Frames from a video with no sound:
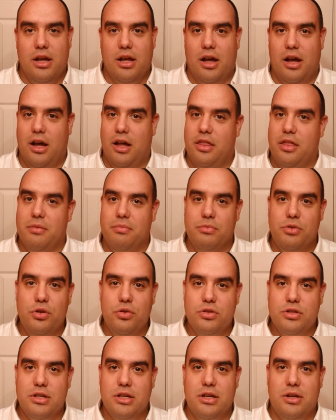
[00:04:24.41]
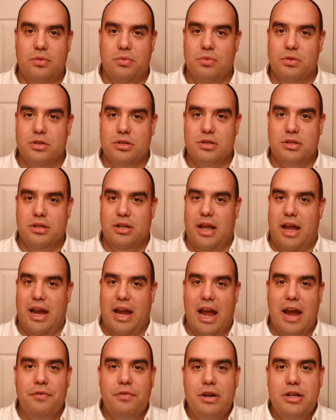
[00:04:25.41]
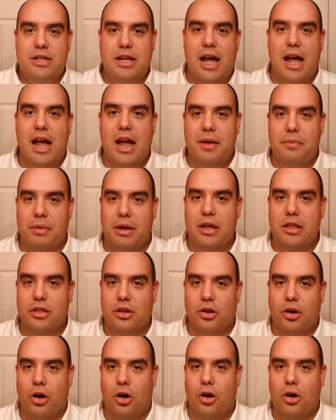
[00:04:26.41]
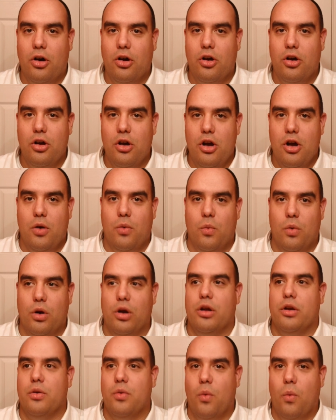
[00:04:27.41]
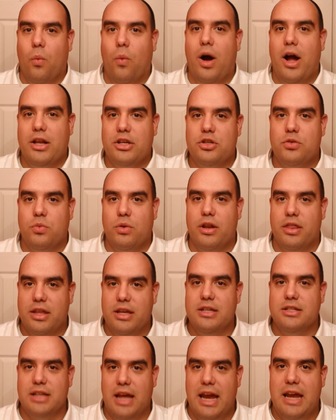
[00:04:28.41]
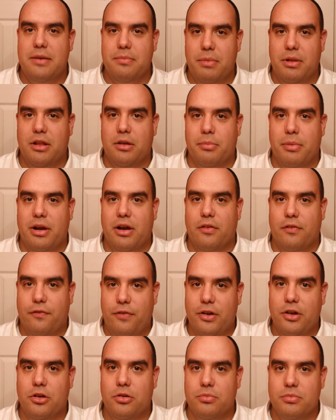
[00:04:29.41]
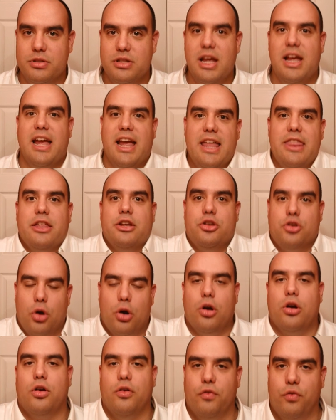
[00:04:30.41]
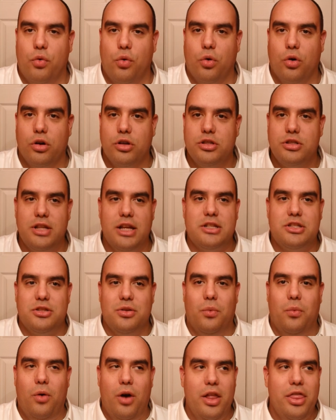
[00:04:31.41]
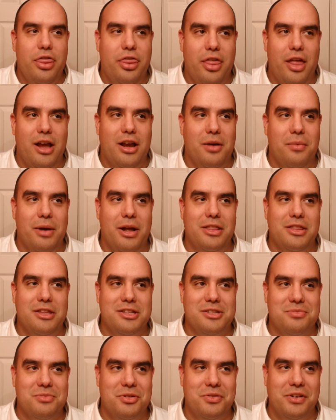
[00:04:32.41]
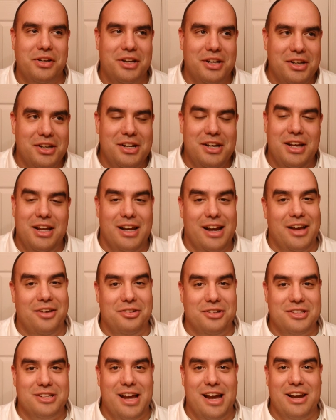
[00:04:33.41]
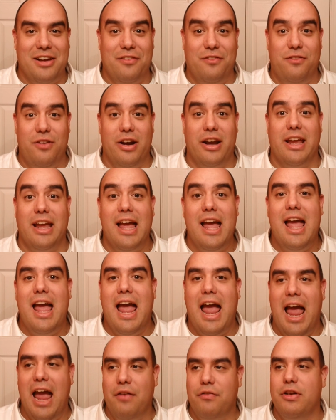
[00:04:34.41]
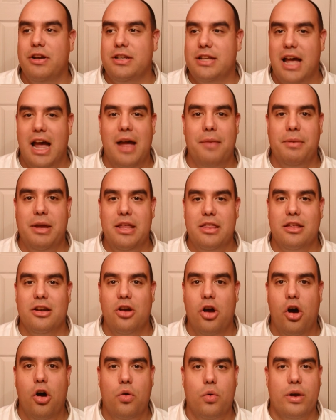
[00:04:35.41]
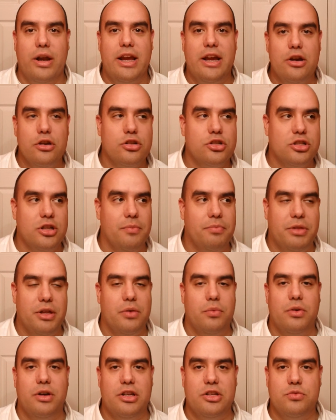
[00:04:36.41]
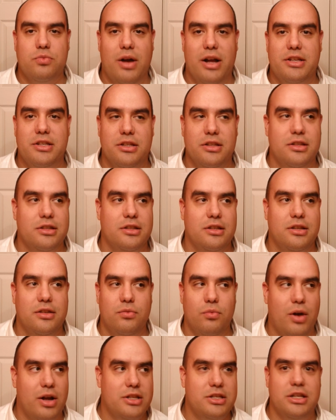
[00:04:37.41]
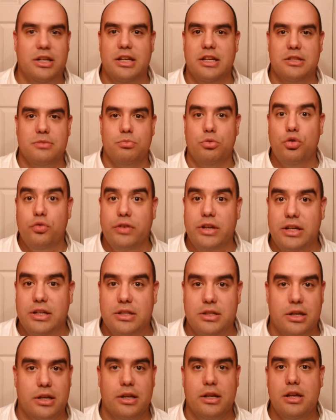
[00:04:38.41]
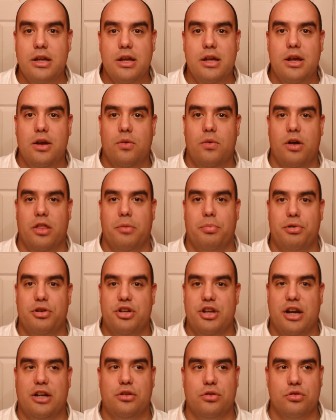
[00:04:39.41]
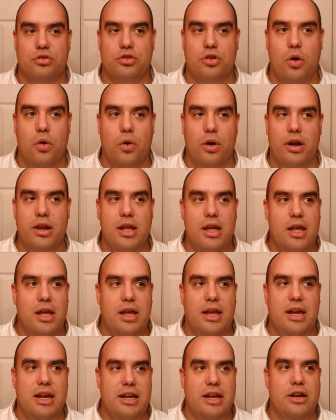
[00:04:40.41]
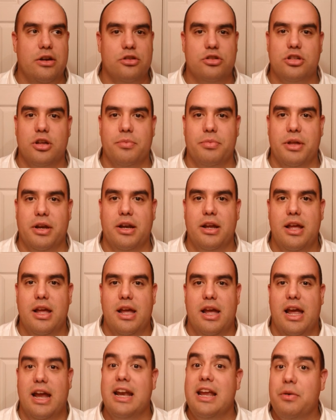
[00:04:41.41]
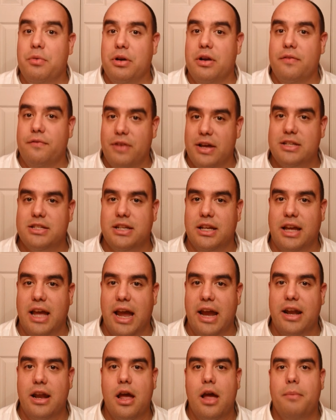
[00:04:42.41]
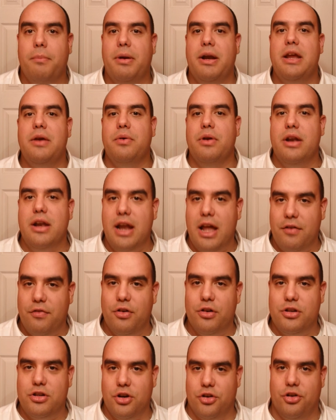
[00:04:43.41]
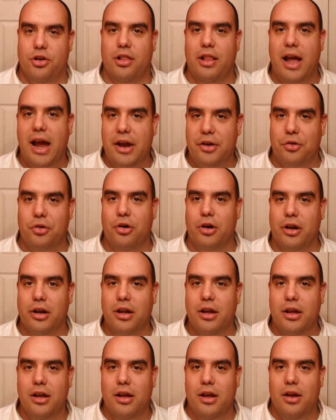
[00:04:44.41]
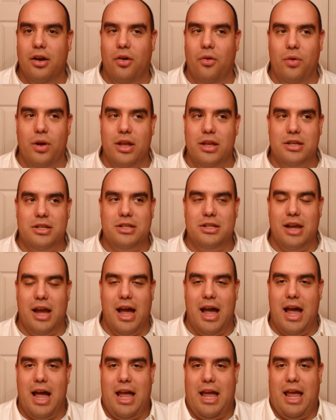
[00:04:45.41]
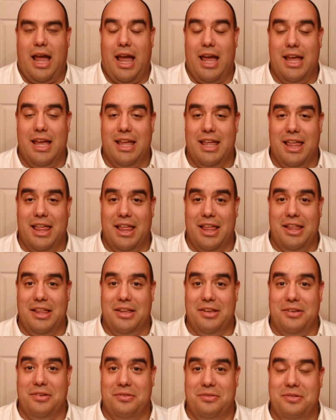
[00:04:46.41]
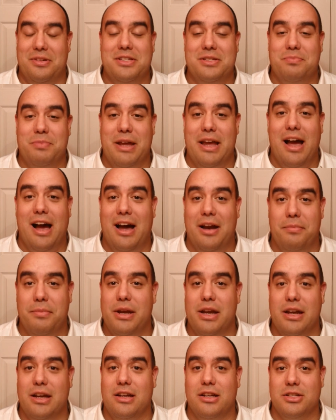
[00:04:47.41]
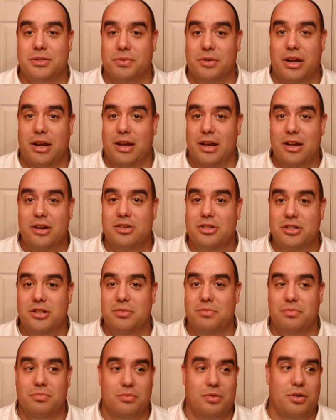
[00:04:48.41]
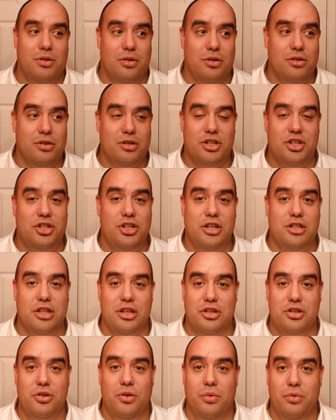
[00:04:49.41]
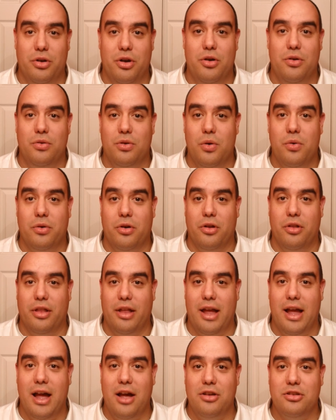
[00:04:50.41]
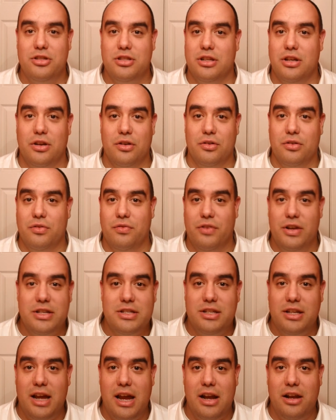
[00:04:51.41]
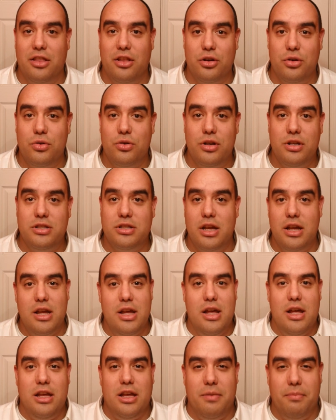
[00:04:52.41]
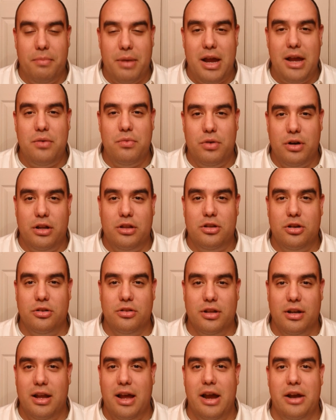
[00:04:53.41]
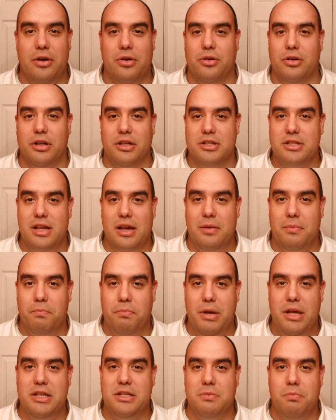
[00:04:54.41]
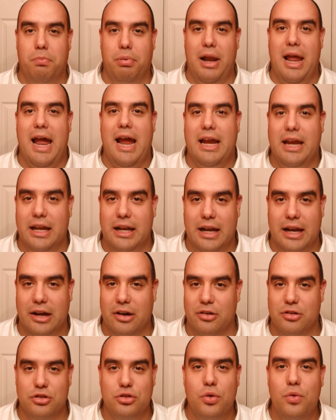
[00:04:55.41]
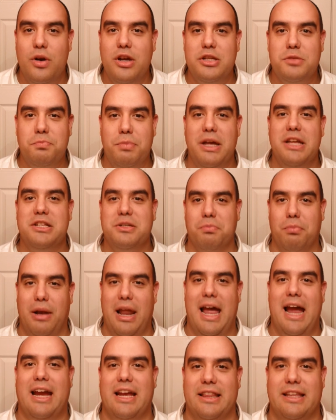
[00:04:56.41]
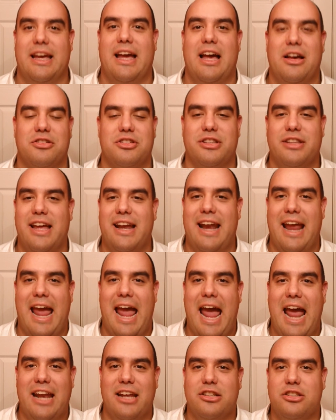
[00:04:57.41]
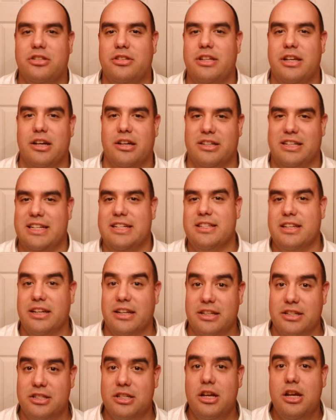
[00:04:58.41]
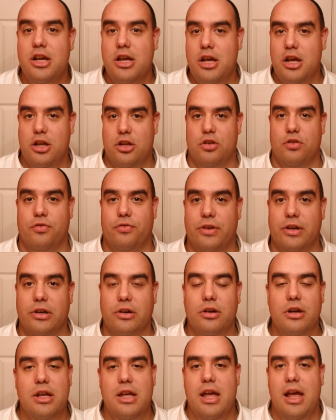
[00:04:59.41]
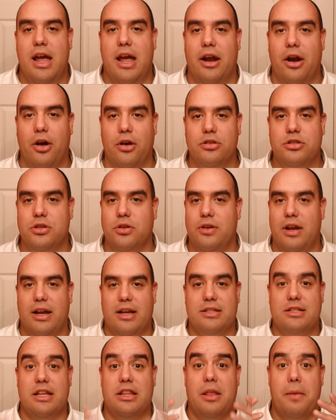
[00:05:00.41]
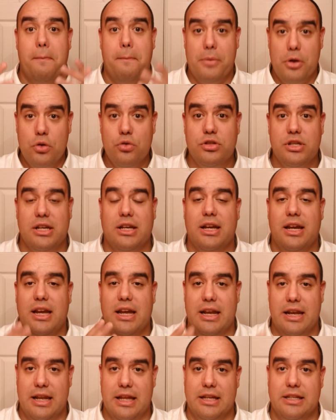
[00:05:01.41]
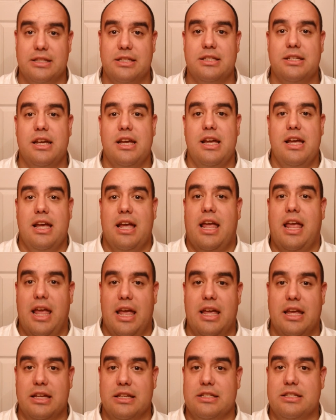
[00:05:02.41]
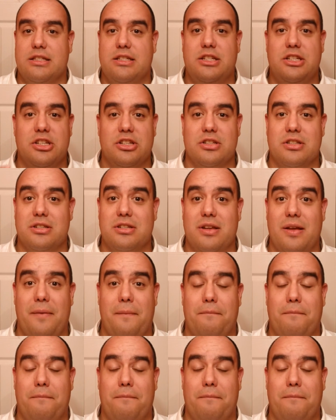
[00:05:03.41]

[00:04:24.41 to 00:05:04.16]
The music was like every time Ethan Hawke would watch one of these 8mm films in the dark, of course. That's the one thing about this movie that was kind of funny. Every time Ethan Hawke would hear something when he's watching his movies, and while the projector's going, he'd hear something and he would investigate, but he would never turn a light on, which was beyond me, because when you hear some shit that you don't know going on in the house and you're investigating the noise, you might want to turn the light on. It's like pitch black in there. There's always pitch black in the house, and that added to the uneasiness you feel. And also, like I said, the music in this is just